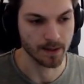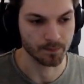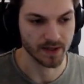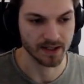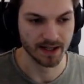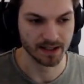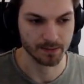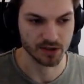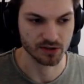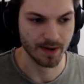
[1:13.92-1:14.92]
Attack
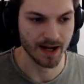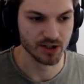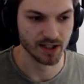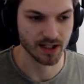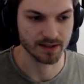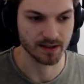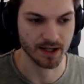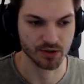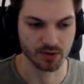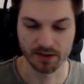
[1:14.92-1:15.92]
damage is magic and the
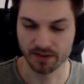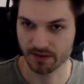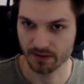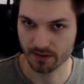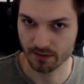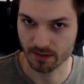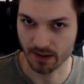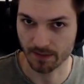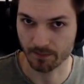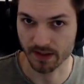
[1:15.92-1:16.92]
natural is
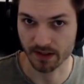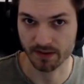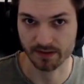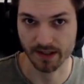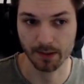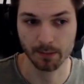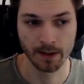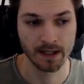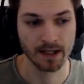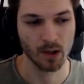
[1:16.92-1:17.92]
the defense type.
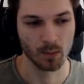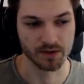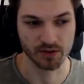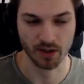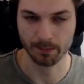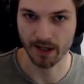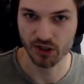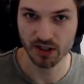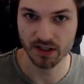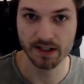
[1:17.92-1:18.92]
What's not
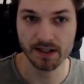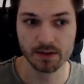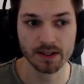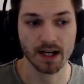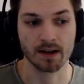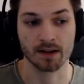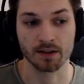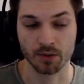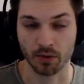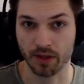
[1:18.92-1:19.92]
mentioned here are
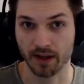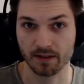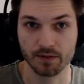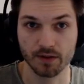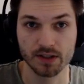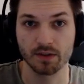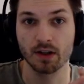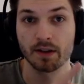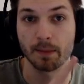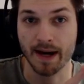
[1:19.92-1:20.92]
two things. First of
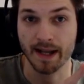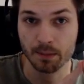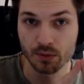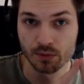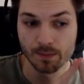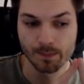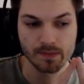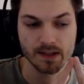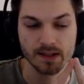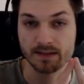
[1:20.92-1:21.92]
all, the mana pool
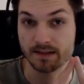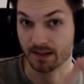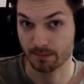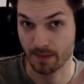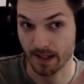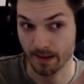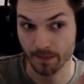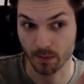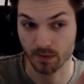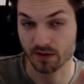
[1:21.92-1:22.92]
is 6
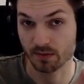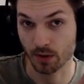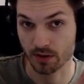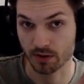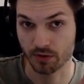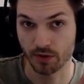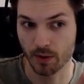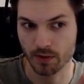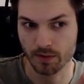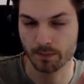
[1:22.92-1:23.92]
mana, which is important to
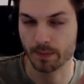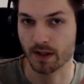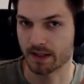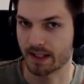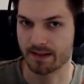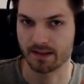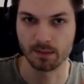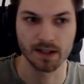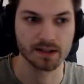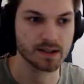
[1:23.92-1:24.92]
note, because it has an
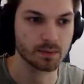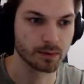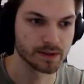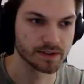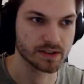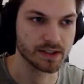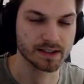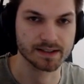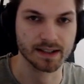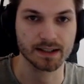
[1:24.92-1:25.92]
ability we will see in
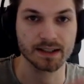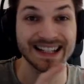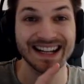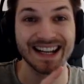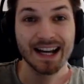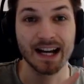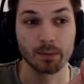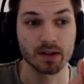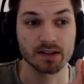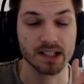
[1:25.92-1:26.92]
a second. And
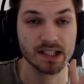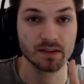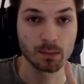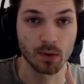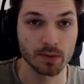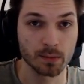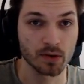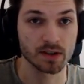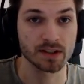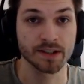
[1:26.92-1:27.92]
what is even more
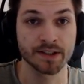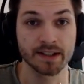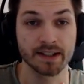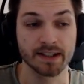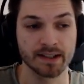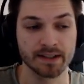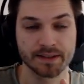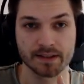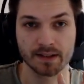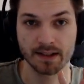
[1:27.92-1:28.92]
important
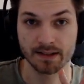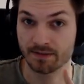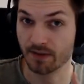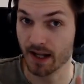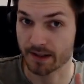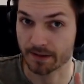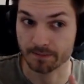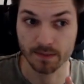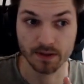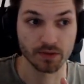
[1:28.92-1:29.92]
is its flying.
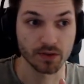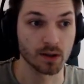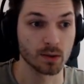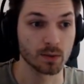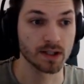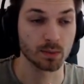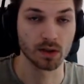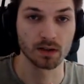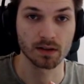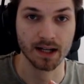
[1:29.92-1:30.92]
So it
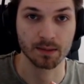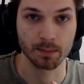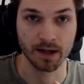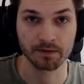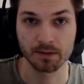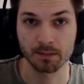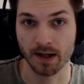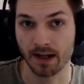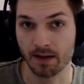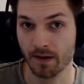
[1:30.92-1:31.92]
will get buffed
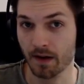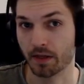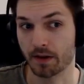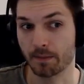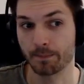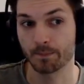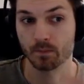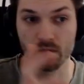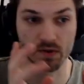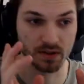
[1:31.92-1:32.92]
by Leviathan.
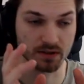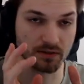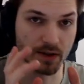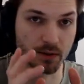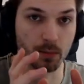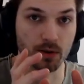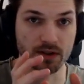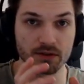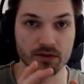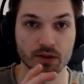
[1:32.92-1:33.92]
So this is very
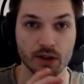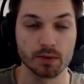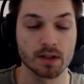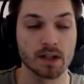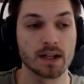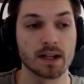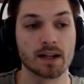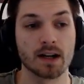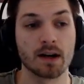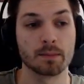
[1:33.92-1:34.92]
important to note,
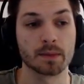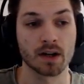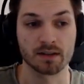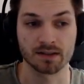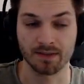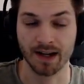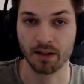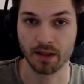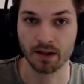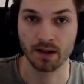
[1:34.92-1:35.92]
because
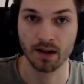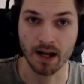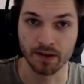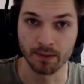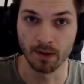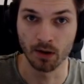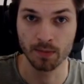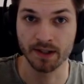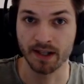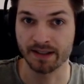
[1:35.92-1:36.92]
Leviathan at the
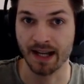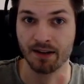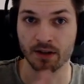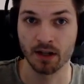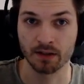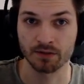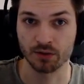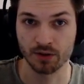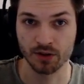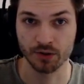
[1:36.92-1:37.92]
moment does have a lot of
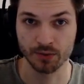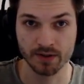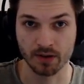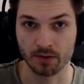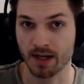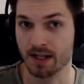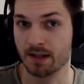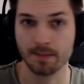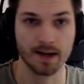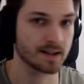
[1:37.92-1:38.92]
synergy units already.
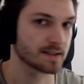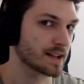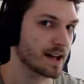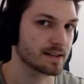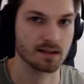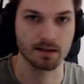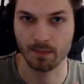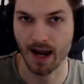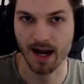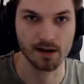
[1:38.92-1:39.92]
Mask, Atom,
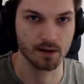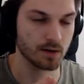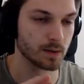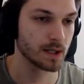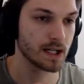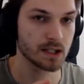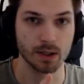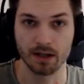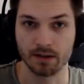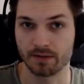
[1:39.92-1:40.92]
Halo,
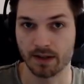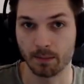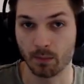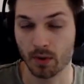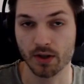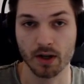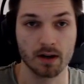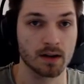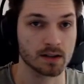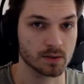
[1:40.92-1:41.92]
you have
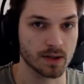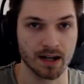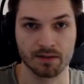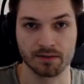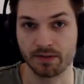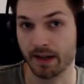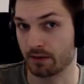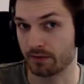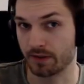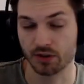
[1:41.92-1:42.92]
Windhawk, you have
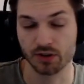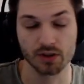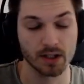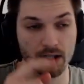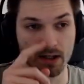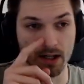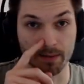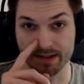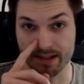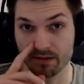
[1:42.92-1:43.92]
Devilfish,
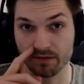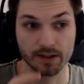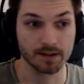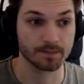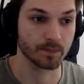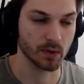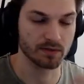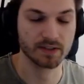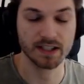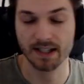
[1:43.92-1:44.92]
and Seraphim, you have
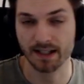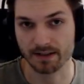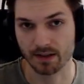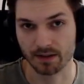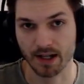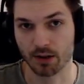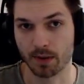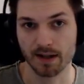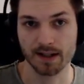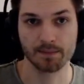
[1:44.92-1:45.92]
Phoenix, you have
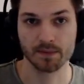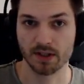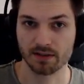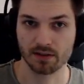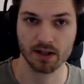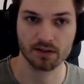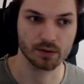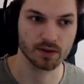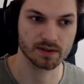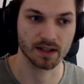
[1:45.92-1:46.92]
Canopy. So there's a lot of
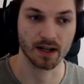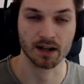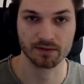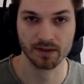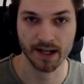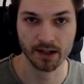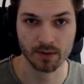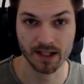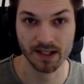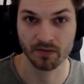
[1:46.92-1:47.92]
units that are flying
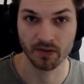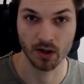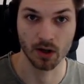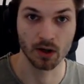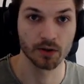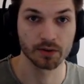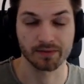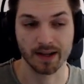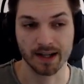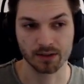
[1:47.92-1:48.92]
already, and all those
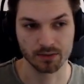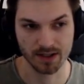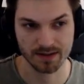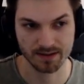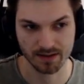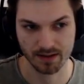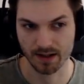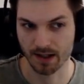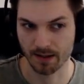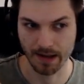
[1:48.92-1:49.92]
flying units
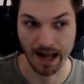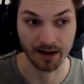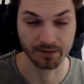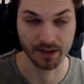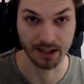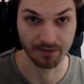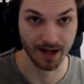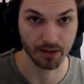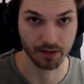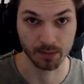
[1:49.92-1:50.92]
have the
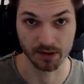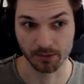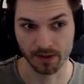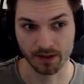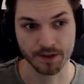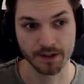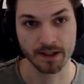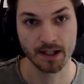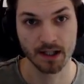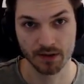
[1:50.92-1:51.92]
Leviathan possibility
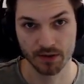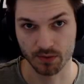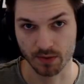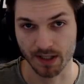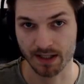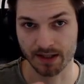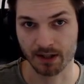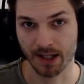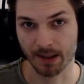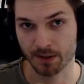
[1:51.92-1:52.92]
to get
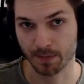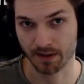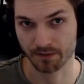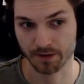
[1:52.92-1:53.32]
their damage buff.